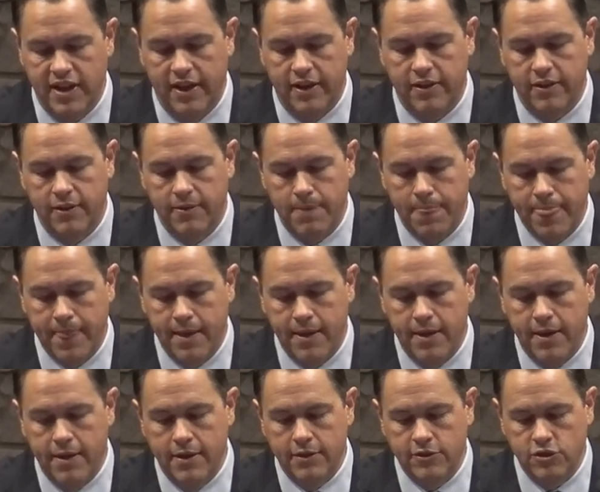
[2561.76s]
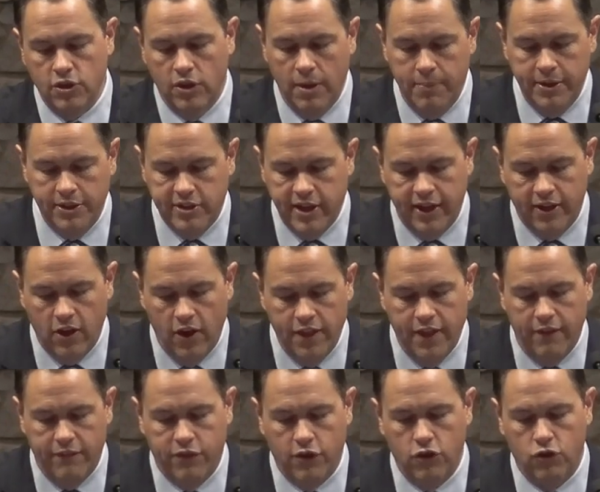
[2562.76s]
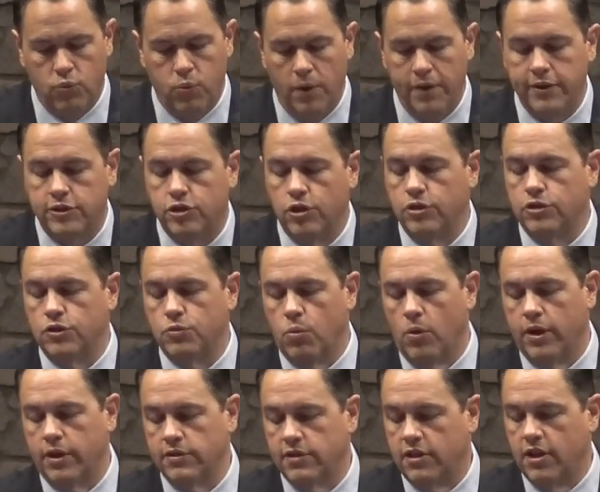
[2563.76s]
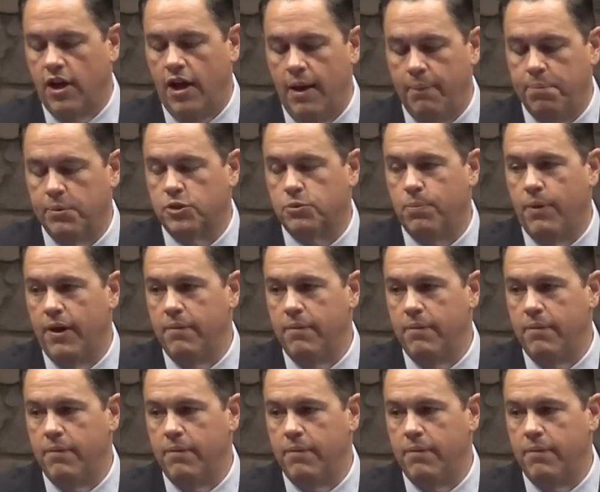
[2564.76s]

So let me take on that first one. The church's work is accomplished by ministering